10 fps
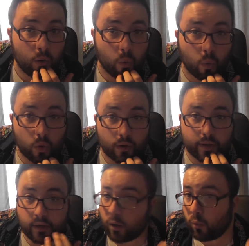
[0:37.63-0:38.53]
or,
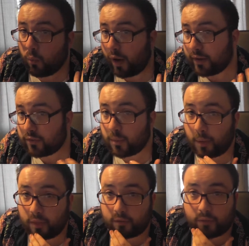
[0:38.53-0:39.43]
you know, watch some
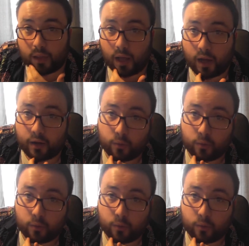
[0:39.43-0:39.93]
other vlog